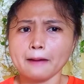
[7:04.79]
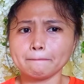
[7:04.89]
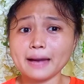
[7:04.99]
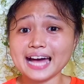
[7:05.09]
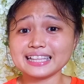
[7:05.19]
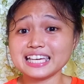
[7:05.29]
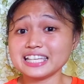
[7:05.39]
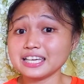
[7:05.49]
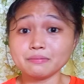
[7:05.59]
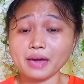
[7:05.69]
But he
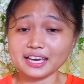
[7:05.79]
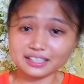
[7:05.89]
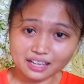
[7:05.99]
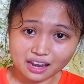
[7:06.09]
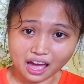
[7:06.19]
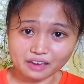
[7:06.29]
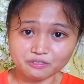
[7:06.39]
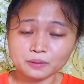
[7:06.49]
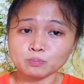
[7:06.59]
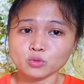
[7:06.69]
did make it alive,
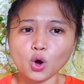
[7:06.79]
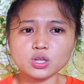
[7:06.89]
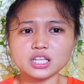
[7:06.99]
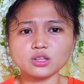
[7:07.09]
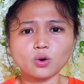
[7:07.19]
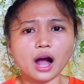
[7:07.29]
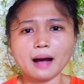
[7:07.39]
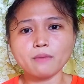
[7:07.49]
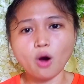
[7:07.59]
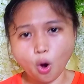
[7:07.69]
only to
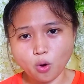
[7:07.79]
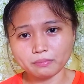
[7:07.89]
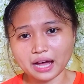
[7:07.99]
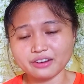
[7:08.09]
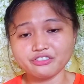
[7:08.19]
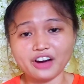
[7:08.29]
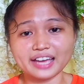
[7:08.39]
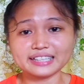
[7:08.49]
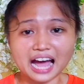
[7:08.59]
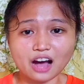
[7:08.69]
come home and
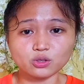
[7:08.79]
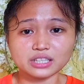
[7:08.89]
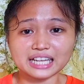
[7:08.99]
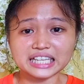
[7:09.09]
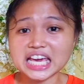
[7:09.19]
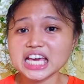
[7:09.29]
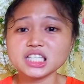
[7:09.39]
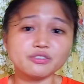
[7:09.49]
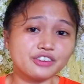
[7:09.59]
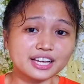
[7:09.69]
find out that
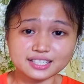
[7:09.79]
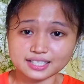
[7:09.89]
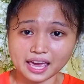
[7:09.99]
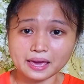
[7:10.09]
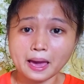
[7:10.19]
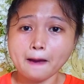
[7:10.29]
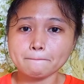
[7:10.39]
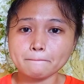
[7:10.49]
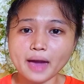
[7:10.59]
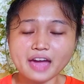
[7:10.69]
his fiancée
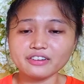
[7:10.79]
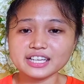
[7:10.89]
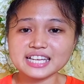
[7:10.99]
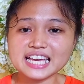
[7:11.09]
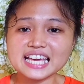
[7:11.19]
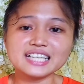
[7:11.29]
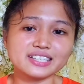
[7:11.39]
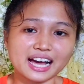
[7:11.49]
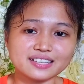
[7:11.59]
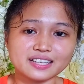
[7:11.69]
married his
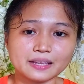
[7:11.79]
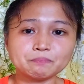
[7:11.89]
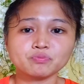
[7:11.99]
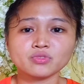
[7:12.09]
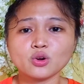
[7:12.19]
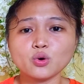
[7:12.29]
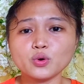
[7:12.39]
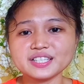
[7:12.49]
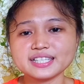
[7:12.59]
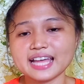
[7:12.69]
cousin,
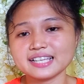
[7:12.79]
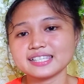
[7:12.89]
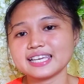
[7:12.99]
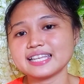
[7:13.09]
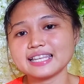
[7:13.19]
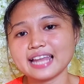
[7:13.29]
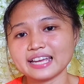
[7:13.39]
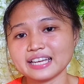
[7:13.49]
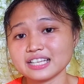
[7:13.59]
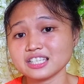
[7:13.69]
who is next in
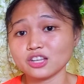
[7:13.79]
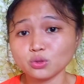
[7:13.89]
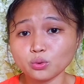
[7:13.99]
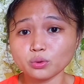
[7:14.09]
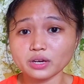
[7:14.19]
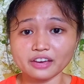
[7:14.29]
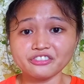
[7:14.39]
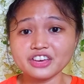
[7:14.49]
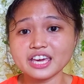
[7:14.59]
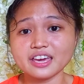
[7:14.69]
line as a duke
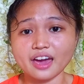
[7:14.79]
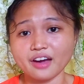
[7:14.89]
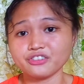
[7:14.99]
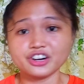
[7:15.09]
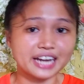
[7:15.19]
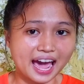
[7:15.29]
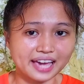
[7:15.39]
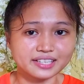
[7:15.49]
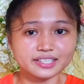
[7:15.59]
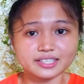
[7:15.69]
if he ever
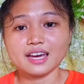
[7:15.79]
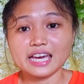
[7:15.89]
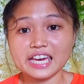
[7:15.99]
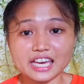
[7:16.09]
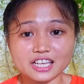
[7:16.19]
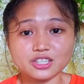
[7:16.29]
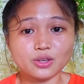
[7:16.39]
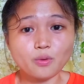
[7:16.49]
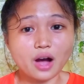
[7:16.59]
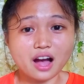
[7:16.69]
dies. He is
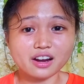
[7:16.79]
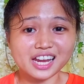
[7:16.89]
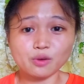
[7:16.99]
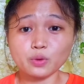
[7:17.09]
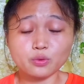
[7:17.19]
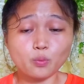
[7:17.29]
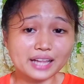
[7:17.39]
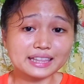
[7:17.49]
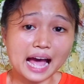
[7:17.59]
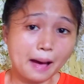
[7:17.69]
so angry with
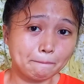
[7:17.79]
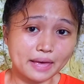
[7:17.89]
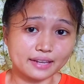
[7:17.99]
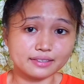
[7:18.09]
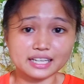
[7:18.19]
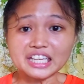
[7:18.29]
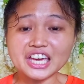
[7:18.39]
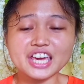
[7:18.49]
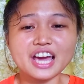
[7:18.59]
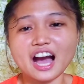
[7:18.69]
what happened that
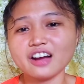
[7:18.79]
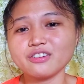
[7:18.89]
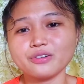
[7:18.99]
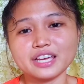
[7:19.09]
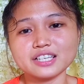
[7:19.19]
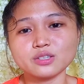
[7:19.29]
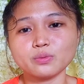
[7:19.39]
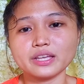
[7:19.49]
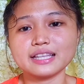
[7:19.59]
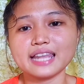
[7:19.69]
he agrees
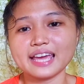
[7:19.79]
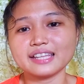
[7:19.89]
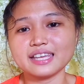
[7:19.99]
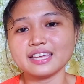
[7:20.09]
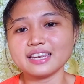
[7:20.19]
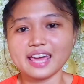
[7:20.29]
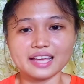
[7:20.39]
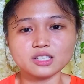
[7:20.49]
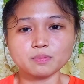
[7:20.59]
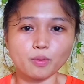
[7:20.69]
with Lady
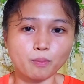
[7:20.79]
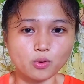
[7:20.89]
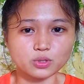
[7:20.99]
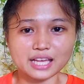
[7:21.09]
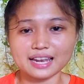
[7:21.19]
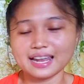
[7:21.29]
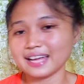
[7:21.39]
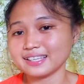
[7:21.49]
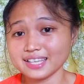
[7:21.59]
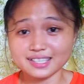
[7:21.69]
Lane's proposal,
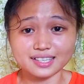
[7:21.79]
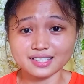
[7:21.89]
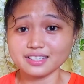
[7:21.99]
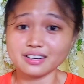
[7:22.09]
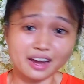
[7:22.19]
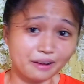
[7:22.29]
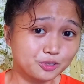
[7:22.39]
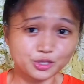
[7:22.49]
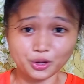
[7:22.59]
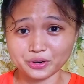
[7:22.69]
and this is their love
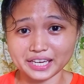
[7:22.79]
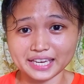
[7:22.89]
story.